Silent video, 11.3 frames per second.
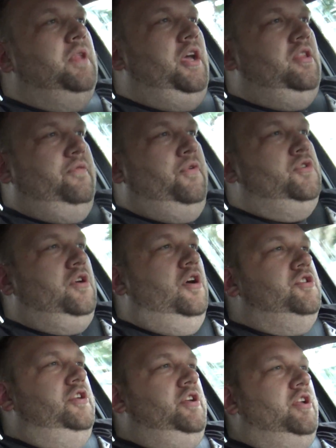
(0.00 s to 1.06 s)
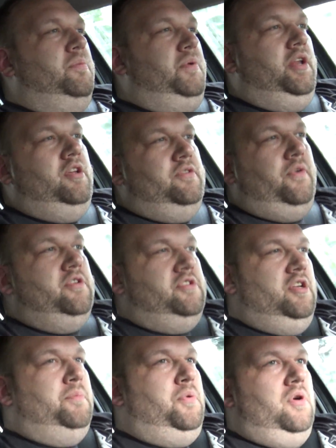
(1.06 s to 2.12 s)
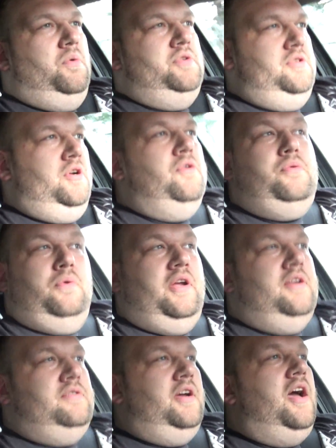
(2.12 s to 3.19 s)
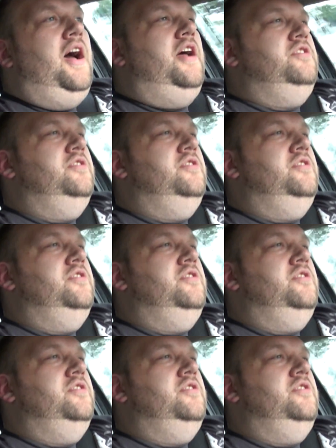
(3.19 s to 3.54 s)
and the first car she ended up getting as far as an import was an 03 SI hatch.